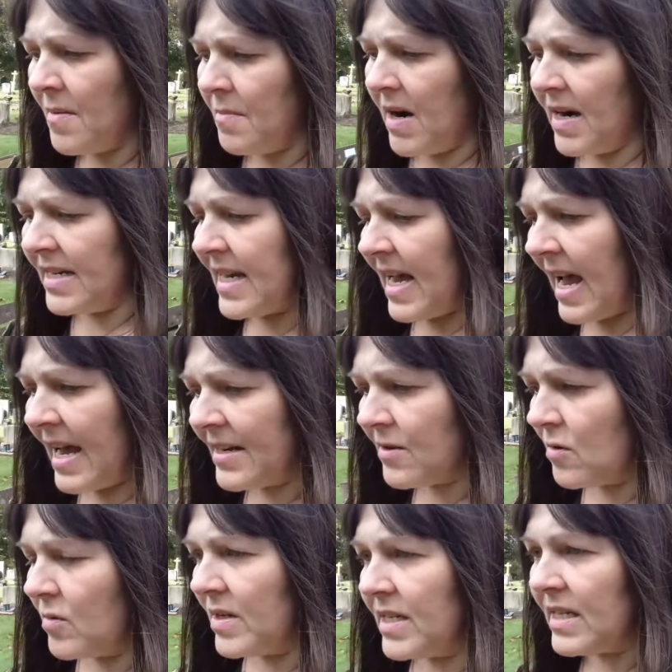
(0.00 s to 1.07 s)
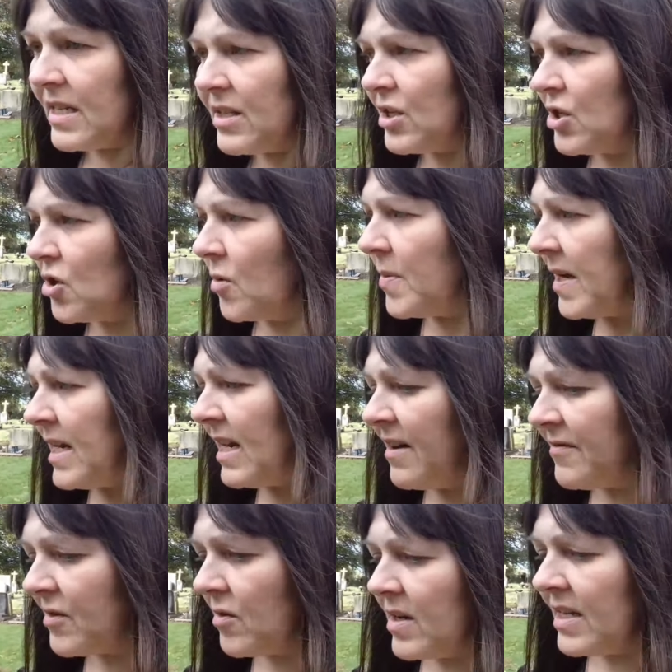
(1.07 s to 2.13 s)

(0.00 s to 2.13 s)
My dad always did the job he loved all